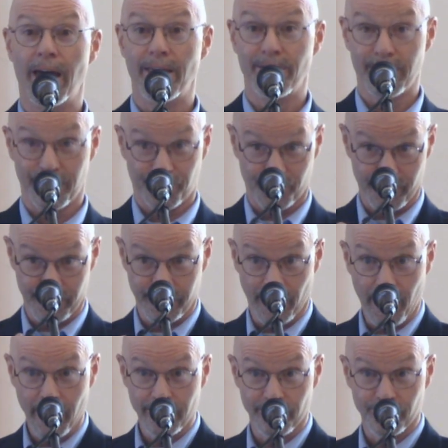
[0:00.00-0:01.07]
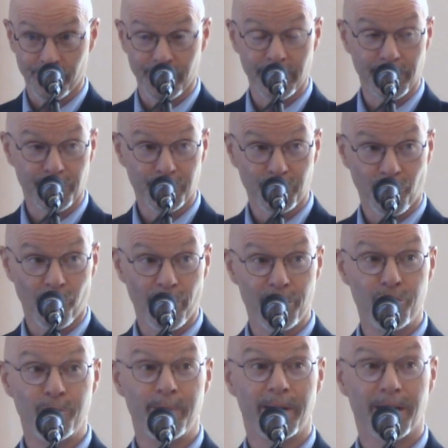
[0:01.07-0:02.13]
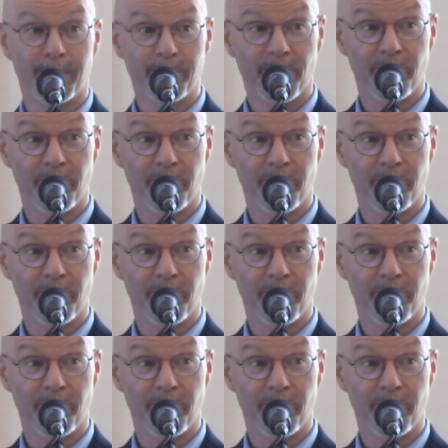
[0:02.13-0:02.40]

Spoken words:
and it's the daughters in this story who become